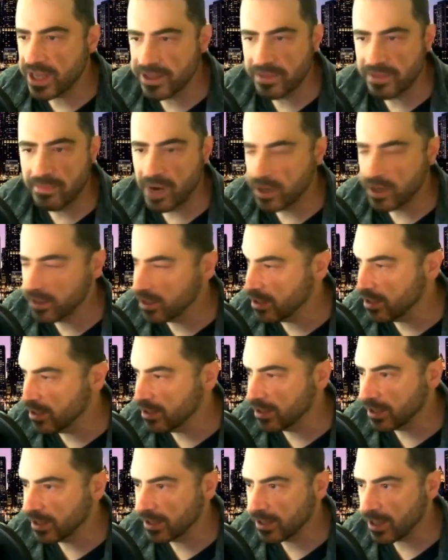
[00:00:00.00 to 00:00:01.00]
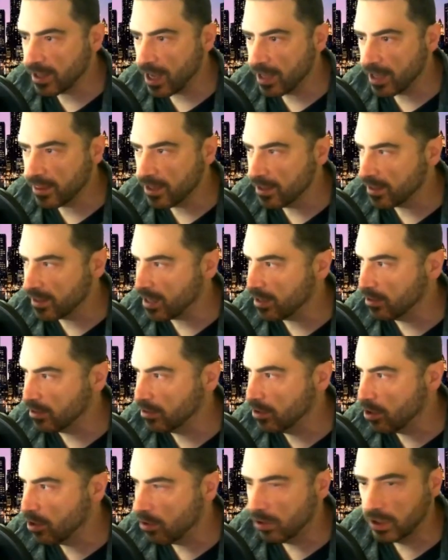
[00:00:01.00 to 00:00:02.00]
in the marketing? Like, I think that'll
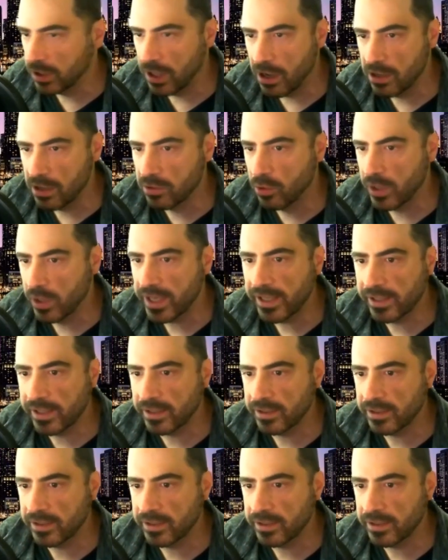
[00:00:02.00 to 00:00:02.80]
go a long way.